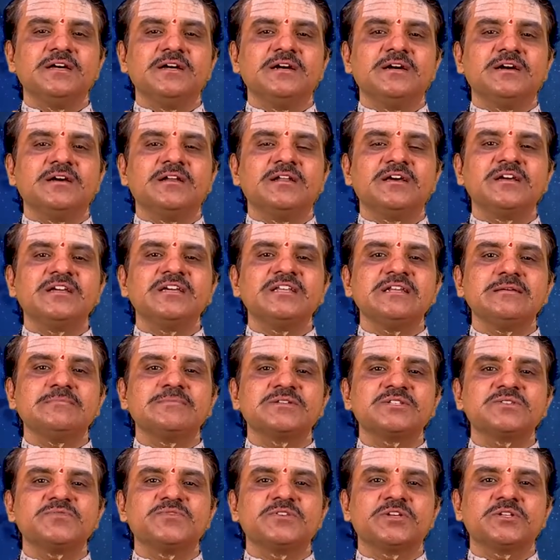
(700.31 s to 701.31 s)
Lucky numbers
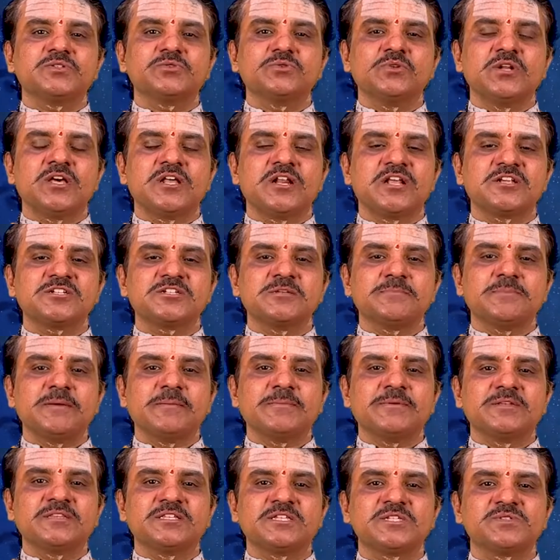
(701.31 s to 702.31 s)
for Tula Rashi
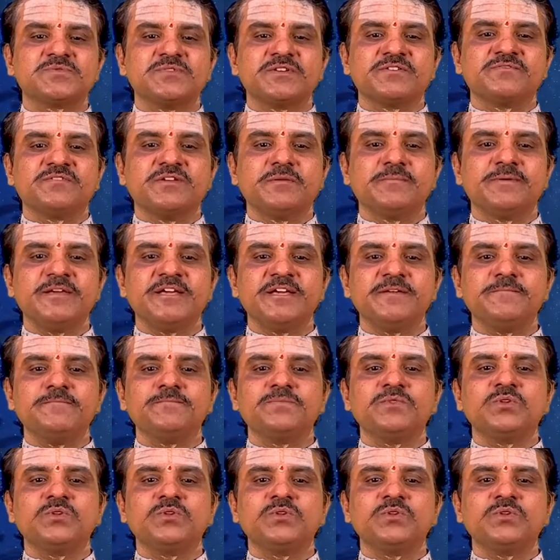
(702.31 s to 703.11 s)
people this week will be